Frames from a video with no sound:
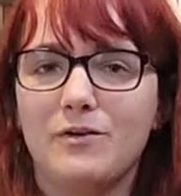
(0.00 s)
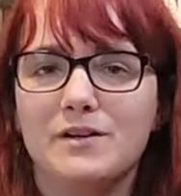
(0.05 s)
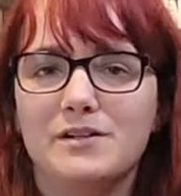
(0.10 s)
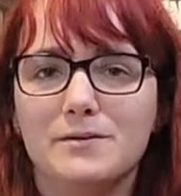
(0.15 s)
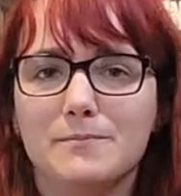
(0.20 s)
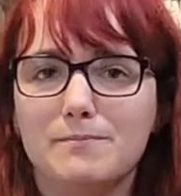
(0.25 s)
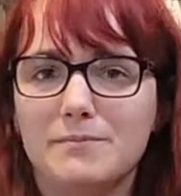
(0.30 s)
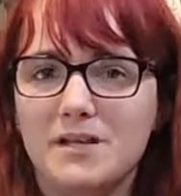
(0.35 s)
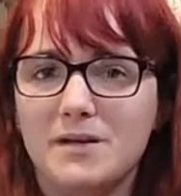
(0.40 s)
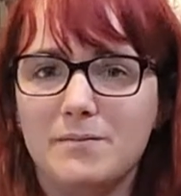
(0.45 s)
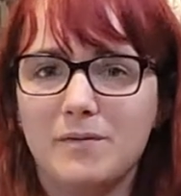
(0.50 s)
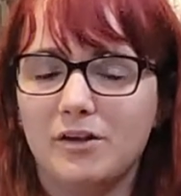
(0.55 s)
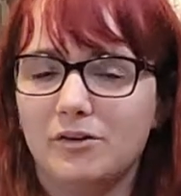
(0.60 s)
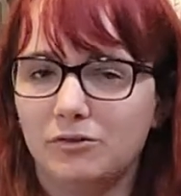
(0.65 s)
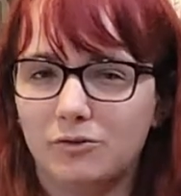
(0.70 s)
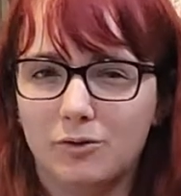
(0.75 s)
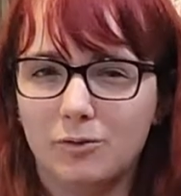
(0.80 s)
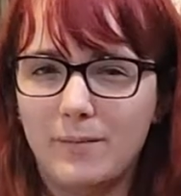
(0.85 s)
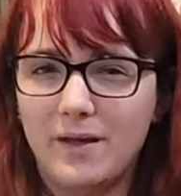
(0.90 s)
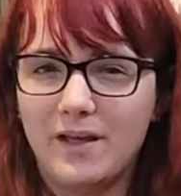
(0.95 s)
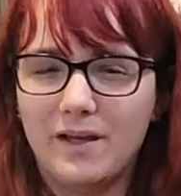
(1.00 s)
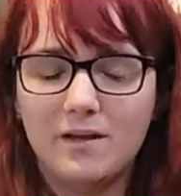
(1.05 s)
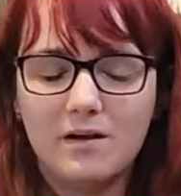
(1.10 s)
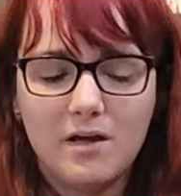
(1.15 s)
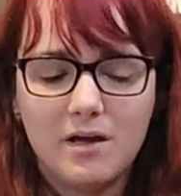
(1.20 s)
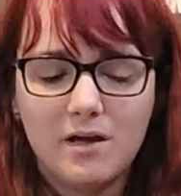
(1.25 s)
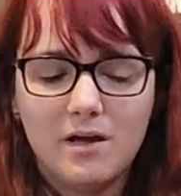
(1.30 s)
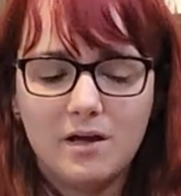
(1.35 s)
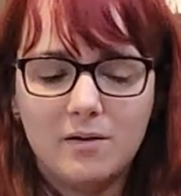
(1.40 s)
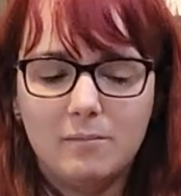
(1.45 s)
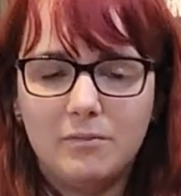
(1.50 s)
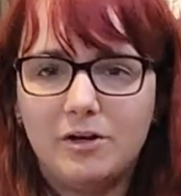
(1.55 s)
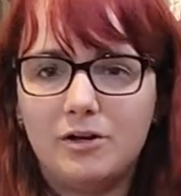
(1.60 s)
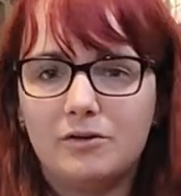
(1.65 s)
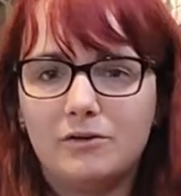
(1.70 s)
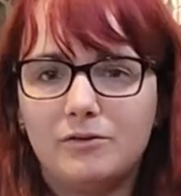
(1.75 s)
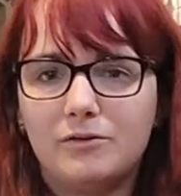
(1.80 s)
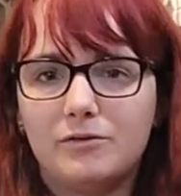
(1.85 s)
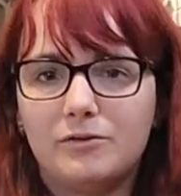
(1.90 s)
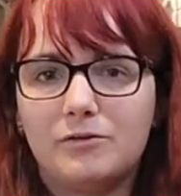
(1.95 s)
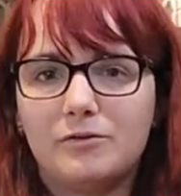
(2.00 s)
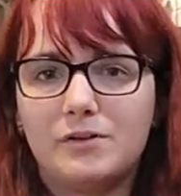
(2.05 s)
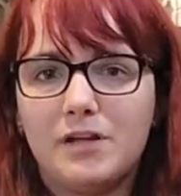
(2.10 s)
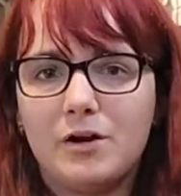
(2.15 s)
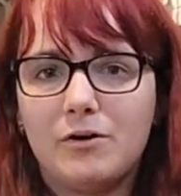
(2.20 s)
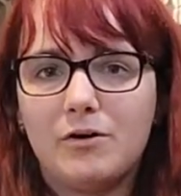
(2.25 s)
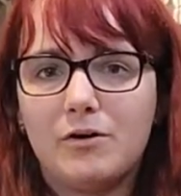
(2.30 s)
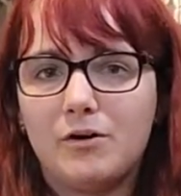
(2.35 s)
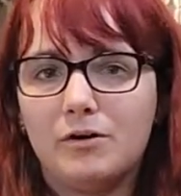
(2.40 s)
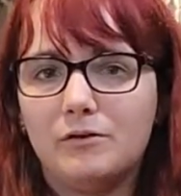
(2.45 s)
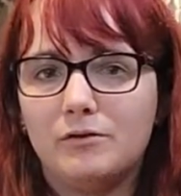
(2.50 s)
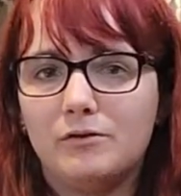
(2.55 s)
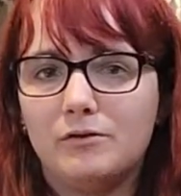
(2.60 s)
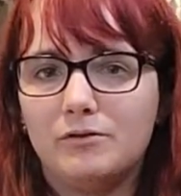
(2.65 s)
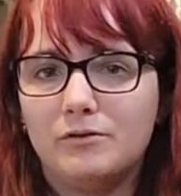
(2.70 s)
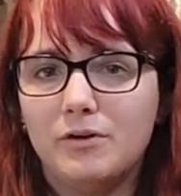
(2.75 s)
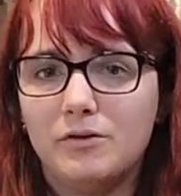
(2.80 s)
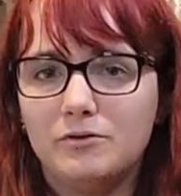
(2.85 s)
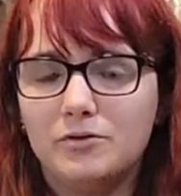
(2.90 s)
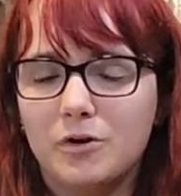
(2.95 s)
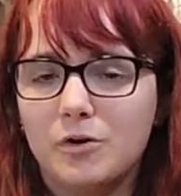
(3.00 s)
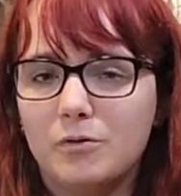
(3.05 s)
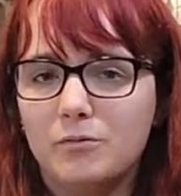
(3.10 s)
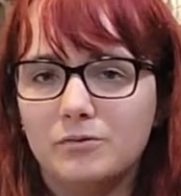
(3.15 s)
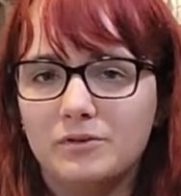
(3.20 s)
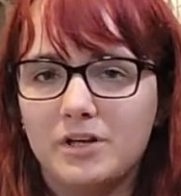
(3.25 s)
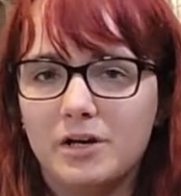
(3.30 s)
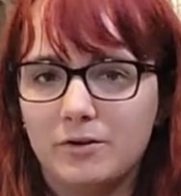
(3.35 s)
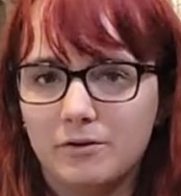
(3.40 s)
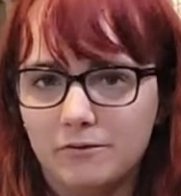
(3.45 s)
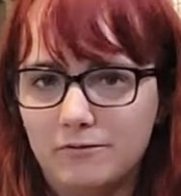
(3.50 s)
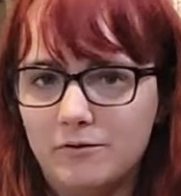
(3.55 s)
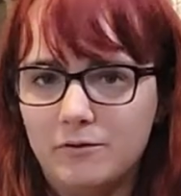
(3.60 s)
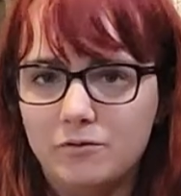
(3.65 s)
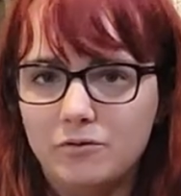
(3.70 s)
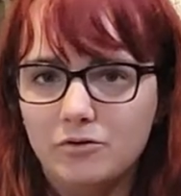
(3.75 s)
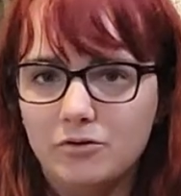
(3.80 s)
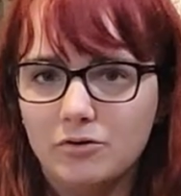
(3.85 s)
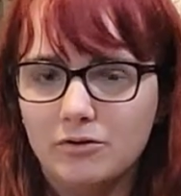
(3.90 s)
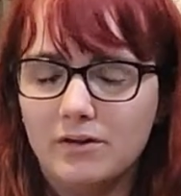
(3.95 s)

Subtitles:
to meet my soulmate? Because tarot cards don't tell the future.